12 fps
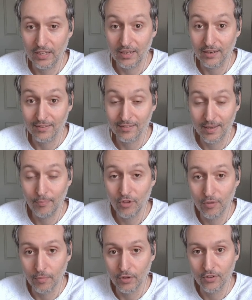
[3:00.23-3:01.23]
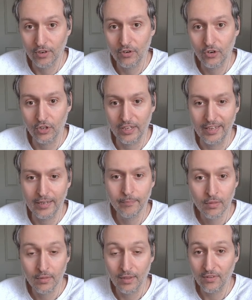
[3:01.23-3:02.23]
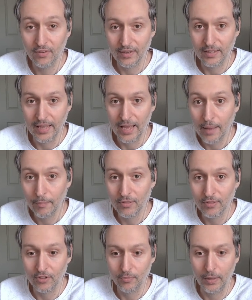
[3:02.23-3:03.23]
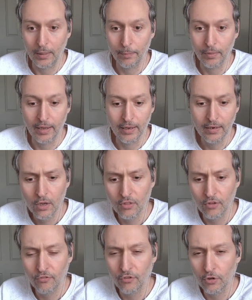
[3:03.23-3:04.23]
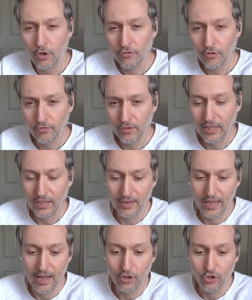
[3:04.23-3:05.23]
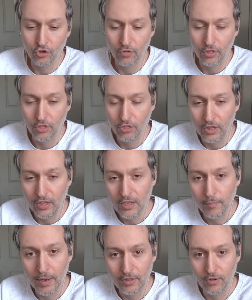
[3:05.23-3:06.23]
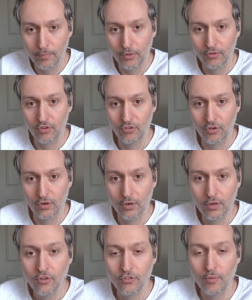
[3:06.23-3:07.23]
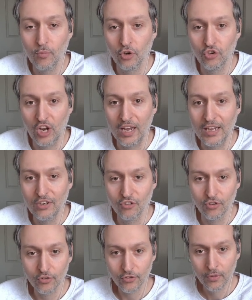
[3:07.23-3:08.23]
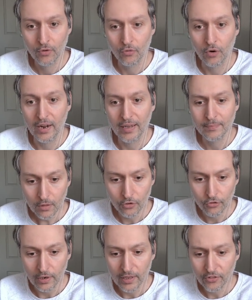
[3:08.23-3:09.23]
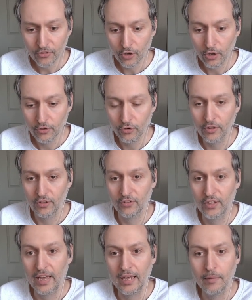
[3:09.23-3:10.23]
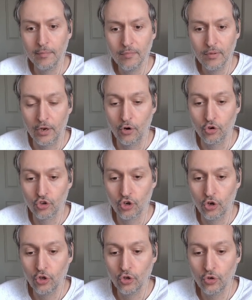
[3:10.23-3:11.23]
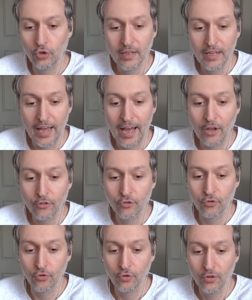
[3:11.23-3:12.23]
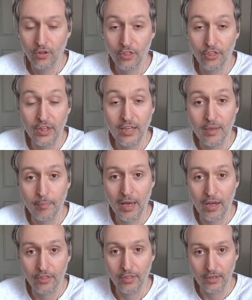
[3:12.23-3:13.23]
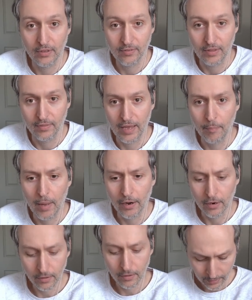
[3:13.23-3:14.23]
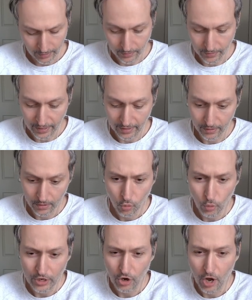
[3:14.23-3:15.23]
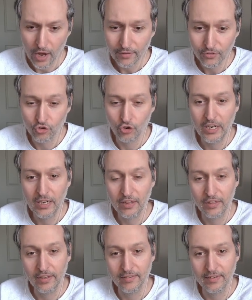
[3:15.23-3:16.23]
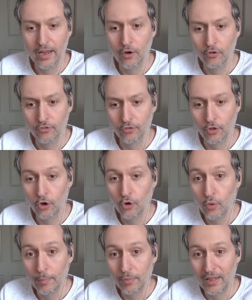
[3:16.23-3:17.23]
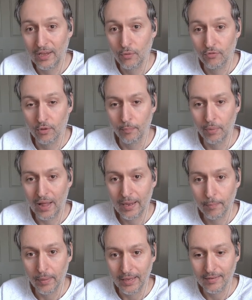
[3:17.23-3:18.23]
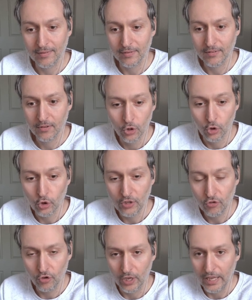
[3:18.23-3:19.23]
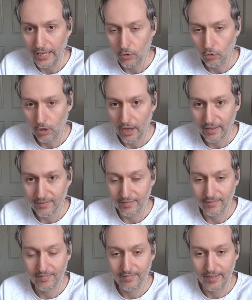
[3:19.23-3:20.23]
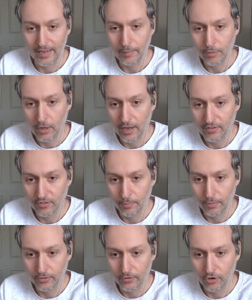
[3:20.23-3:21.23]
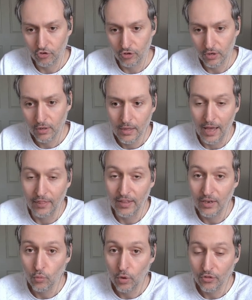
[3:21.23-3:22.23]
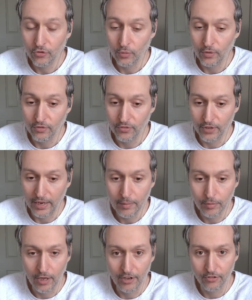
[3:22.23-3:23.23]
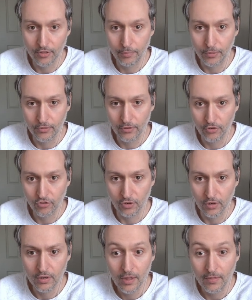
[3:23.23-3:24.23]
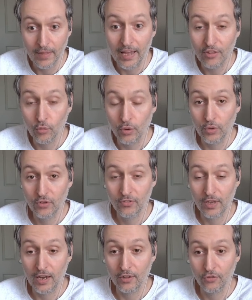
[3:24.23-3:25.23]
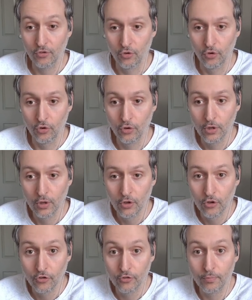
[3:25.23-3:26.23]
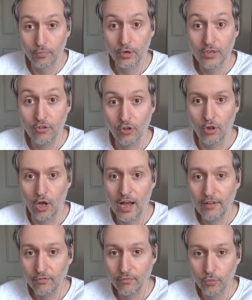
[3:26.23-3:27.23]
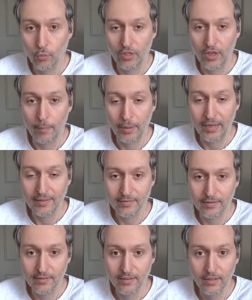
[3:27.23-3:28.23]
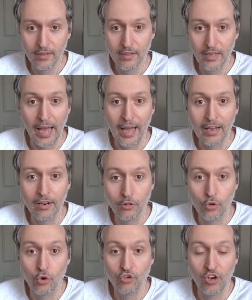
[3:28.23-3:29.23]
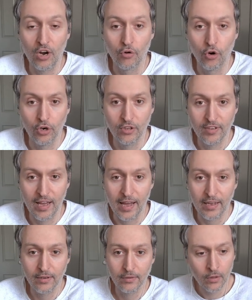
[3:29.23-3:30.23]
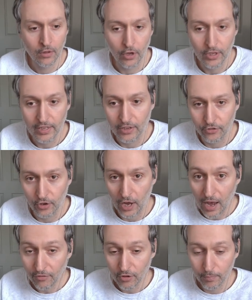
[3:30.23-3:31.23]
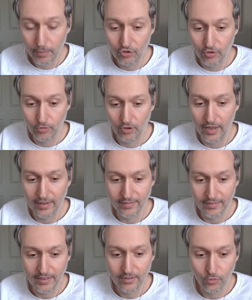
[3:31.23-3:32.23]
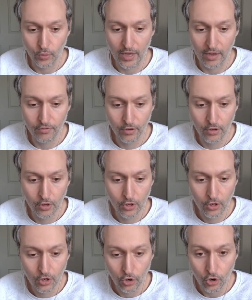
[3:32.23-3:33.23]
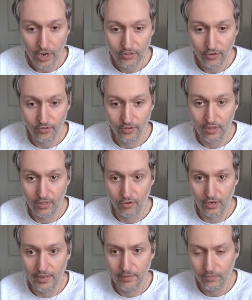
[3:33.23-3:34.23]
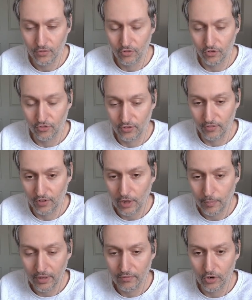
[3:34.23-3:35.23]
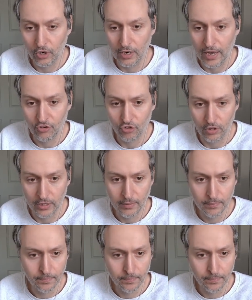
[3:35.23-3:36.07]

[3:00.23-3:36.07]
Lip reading: accepted material here. This is a gambit that's being played. The philosophy and how you think about the position somewhat changes, right? So let's go through this game and I'll show you how to think about things in that manner. In that we're kind of treating things now as though we're playing with the black pieces, looking to equalize and stabilize the position. And then once we've stabilized the position, that's when we start to spring to life with our pieces and launch our own attack. Okay, so after bishop to a6, we have knight to c3, just developing very naturally.